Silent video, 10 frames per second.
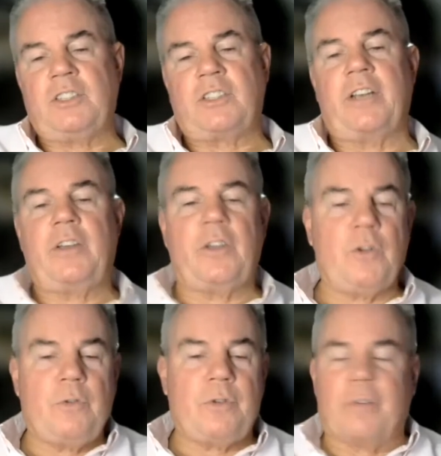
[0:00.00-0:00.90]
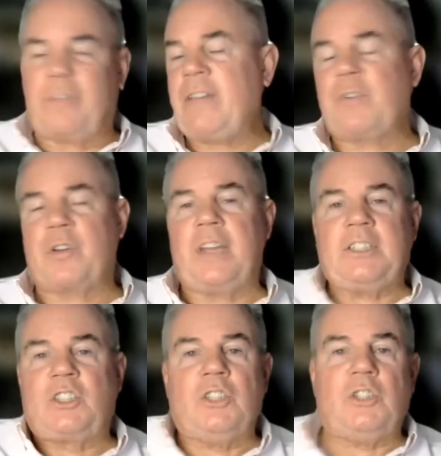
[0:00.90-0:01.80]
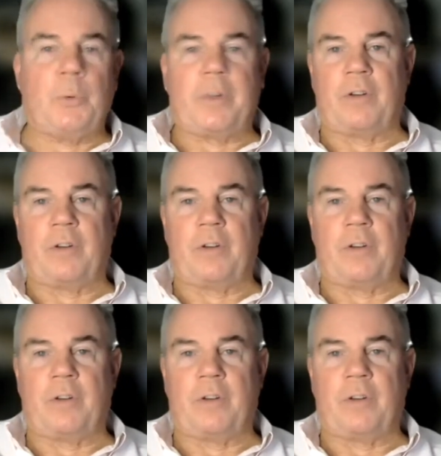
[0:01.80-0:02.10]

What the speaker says: that your favorite things to do with